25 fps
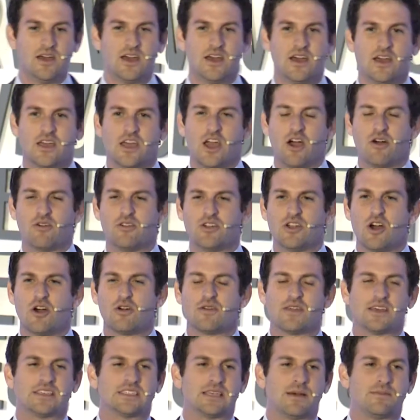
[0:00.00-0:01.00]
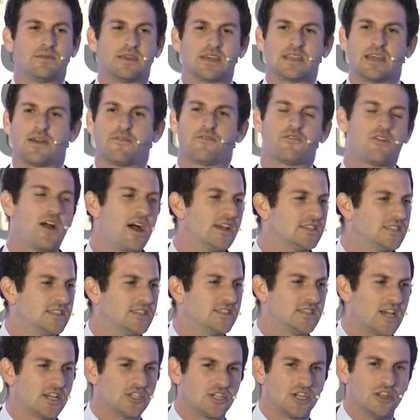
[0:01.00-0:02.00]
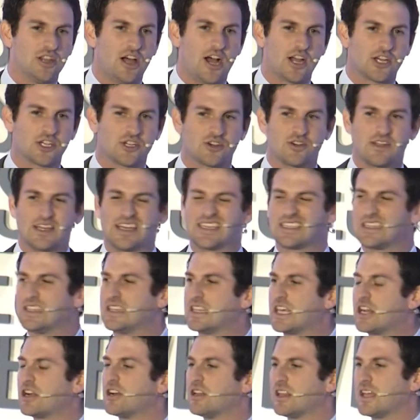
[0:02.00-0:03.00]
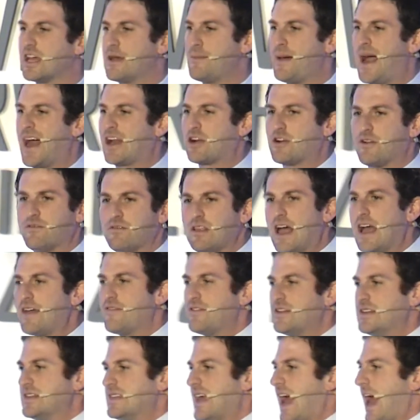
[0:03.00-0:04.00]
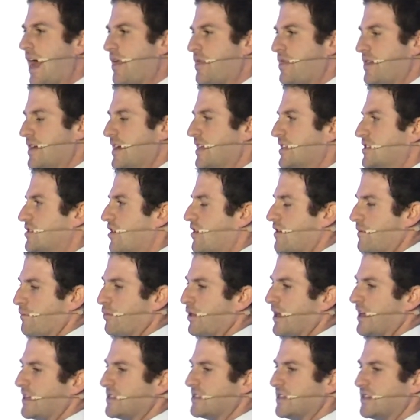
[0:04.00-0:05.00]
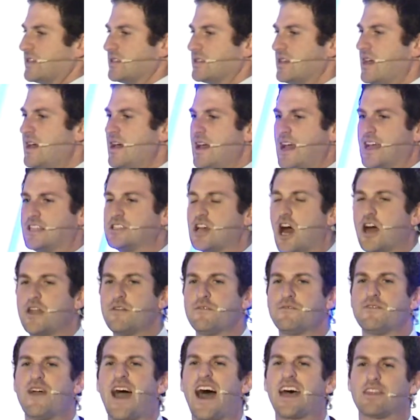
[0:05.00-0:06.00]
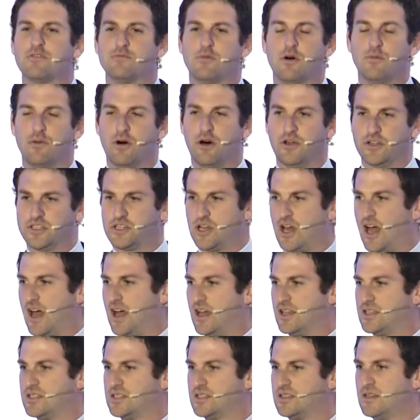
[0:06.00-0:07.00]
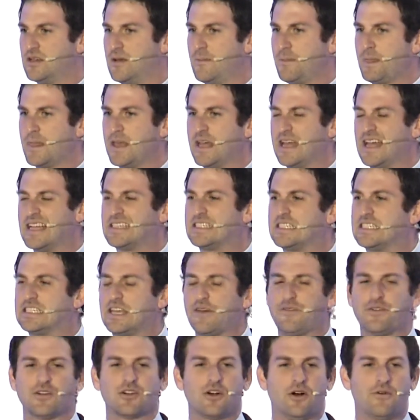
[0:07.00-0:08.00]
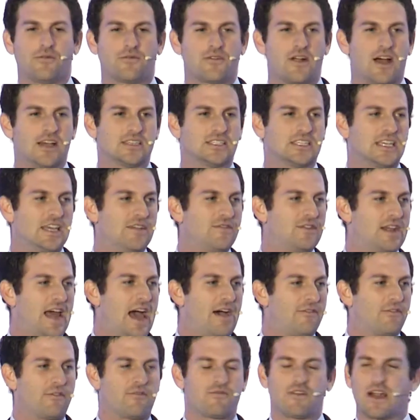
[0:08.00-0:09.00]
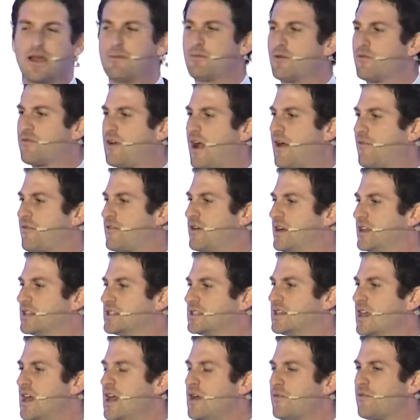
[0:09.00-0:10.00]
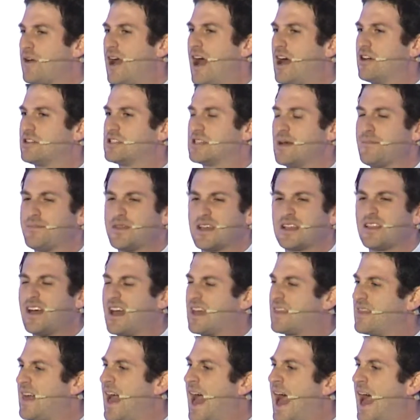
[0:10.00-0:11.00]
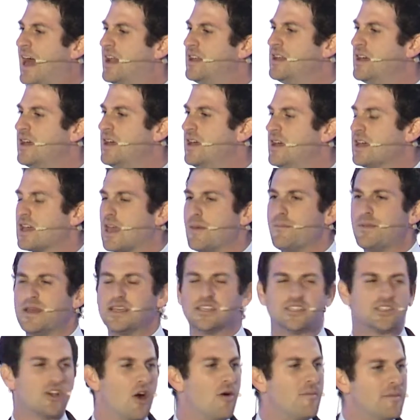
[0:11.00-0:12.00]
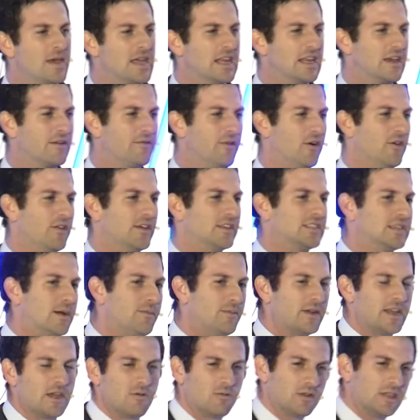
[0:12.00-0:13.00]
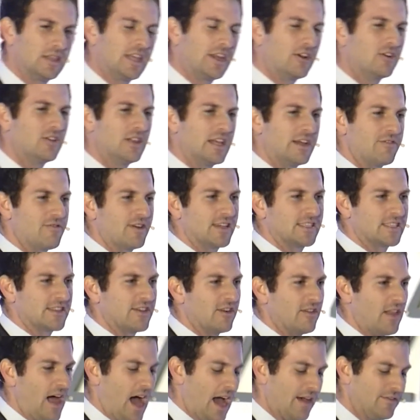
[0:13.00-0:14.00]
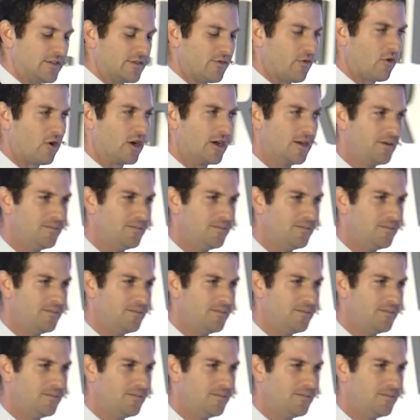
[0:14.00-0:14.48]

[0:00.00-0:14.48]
Know that something that for us is such a luxury is literally a matter of life and death in certain places. It's unfathomable to us. It's difficult for us to even have a frame of reference for how something like that can be so meaningful that somebody would literally risk their lives for it.